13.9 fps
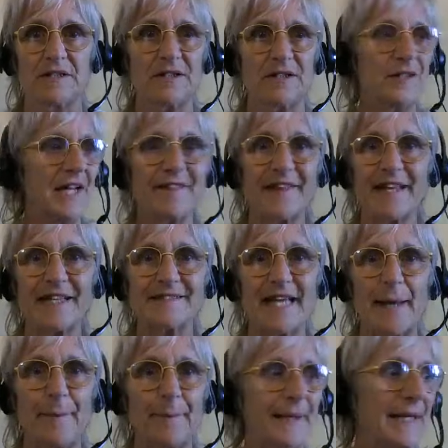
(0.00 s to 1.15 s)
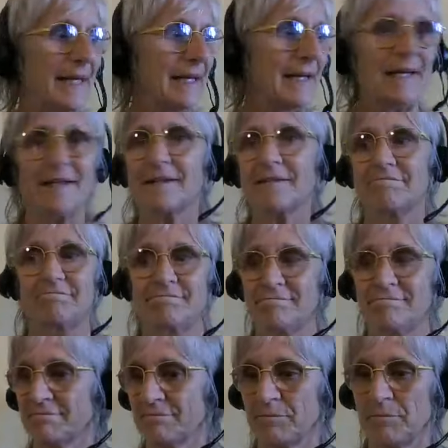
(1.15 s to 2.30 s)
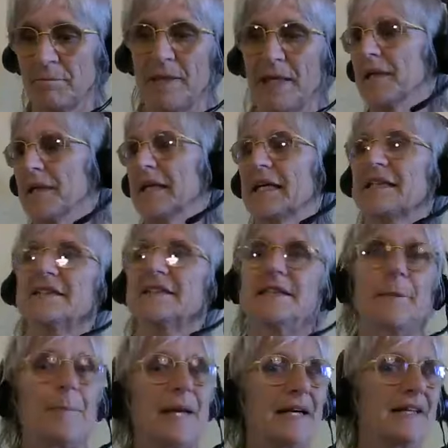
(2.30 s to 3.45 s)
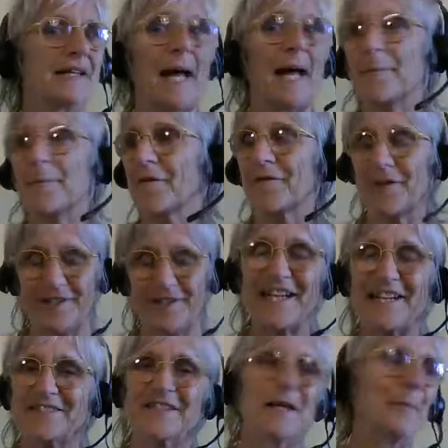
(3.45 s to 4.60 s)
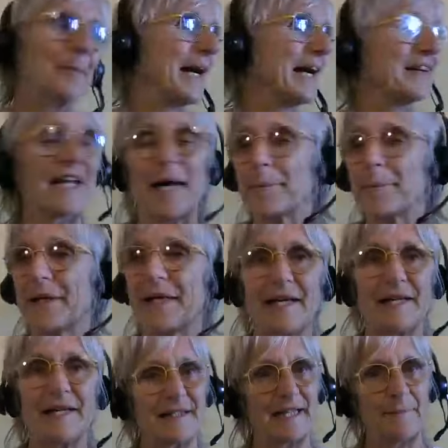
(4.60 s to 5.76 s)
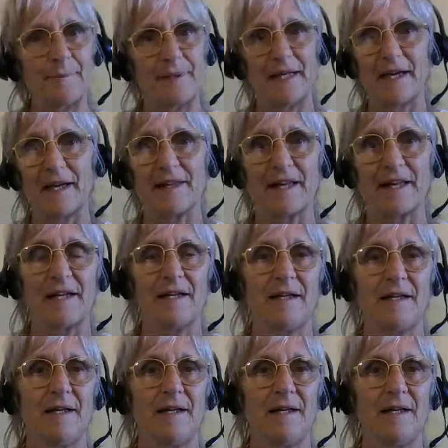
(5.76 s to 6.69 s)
So nothing is happening and maybe there's an apparent hap- or there's an apparent happening and can be like that